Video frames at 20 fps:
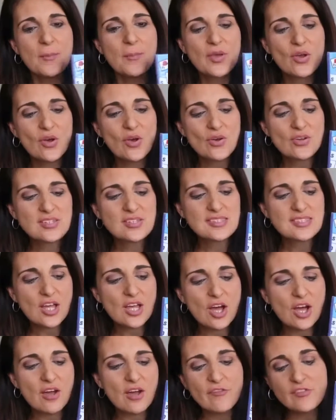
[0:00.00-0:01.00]
because
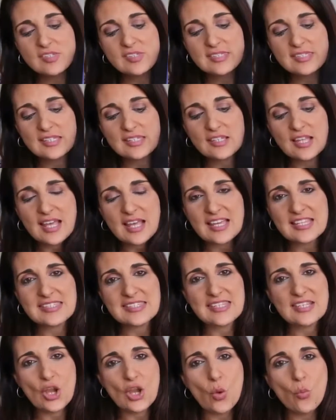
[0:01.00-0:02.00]
obviously like I
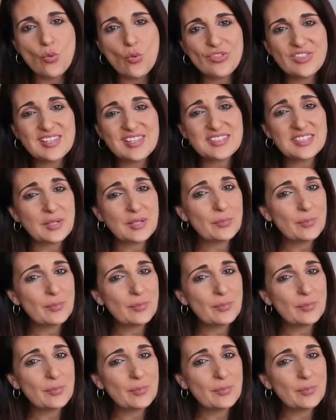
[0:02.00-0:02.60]
said I want things that